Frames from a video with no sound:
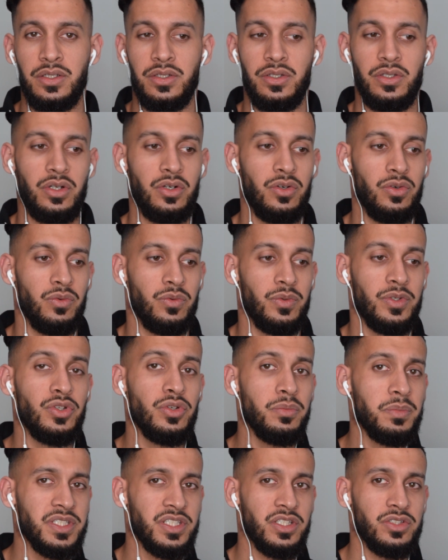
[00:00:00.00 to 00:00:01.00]
You know, we're
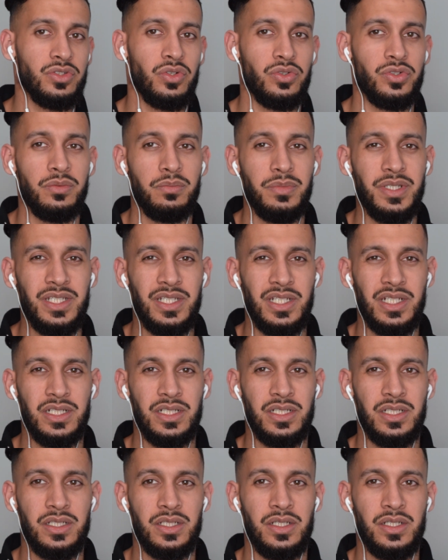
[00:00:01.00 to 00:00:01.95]
too busy on social media,